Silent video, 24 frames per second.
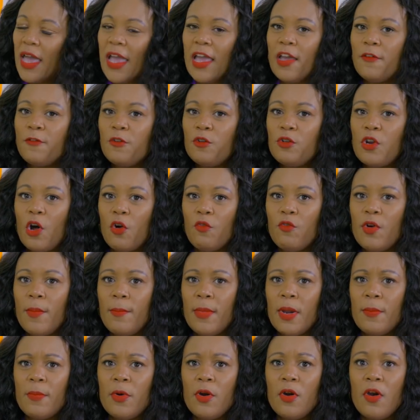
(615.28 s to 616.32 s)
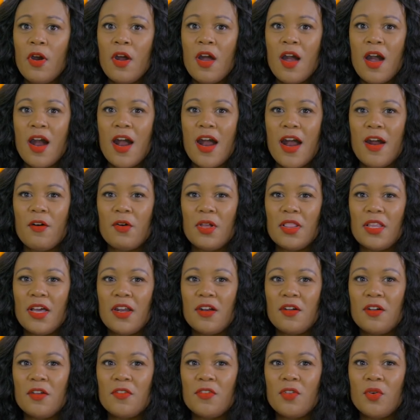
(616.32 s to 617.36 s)
oh, it's okay if you don't remember. Our
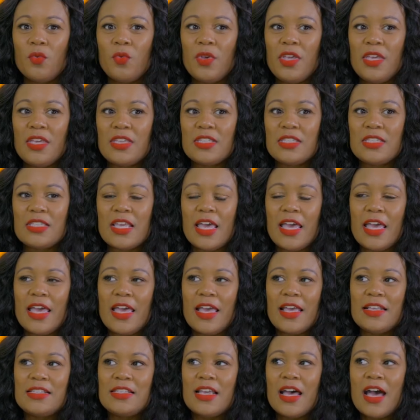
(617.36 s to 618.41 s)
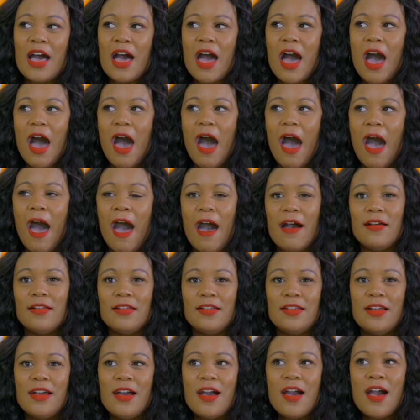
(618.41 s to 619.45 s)
letter of the week says,
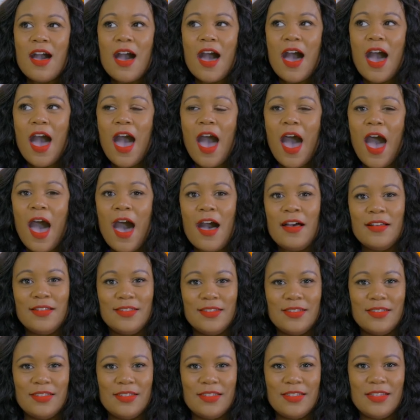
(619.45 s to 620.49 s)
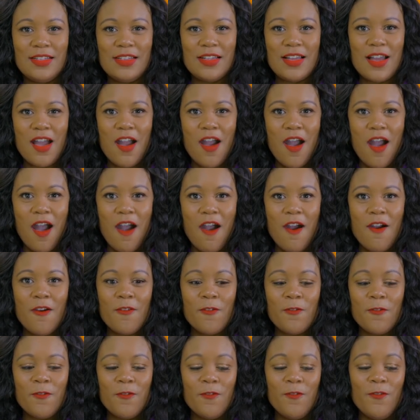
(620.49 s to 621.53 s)
ah, ah.
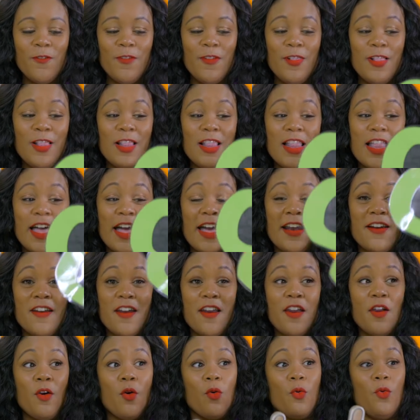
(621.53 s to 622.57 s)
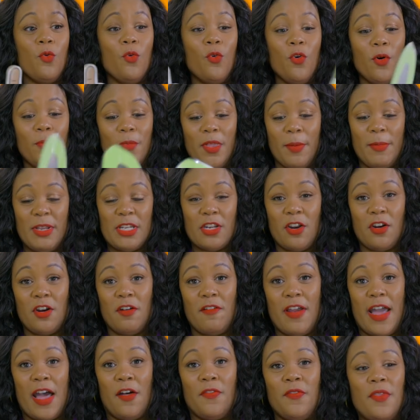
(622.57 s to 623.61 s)
Letter, whoop, let me turn
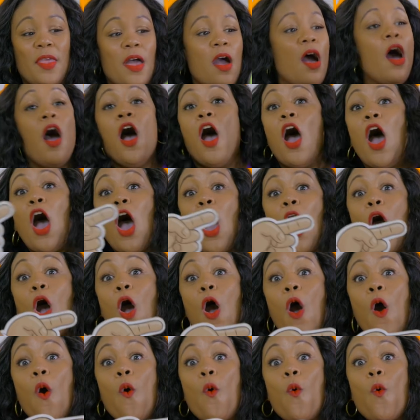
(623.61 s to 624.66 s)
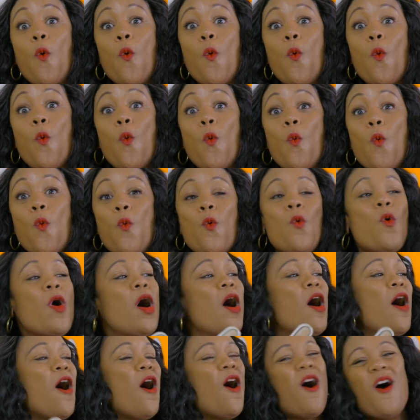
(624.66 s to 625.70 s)
around.
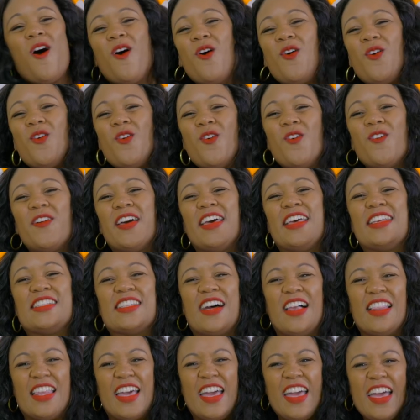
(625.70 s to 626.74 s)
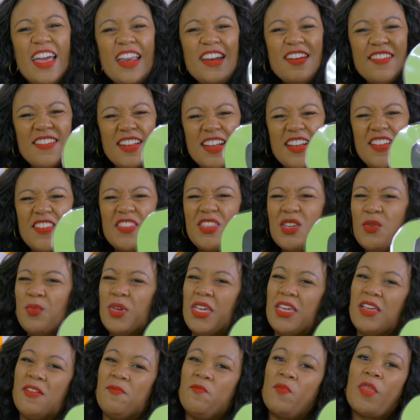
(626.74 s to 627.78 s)
Oh, oh is a letter of the
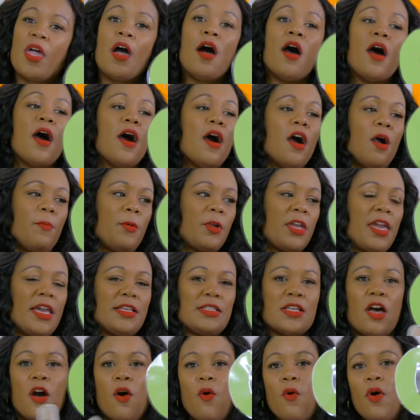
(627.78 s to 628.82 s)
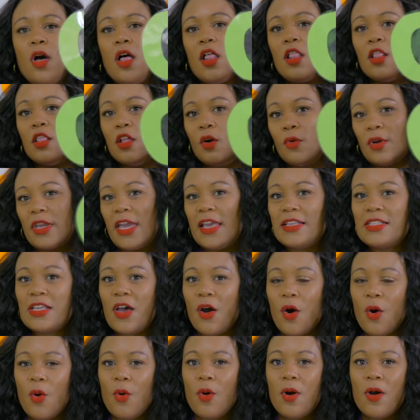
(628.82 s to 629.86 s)
week. Uppercase O,
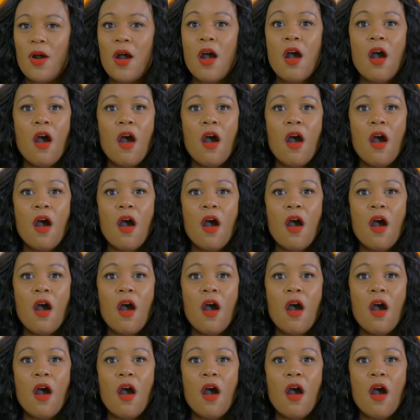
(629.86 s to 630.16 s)
lowercase o.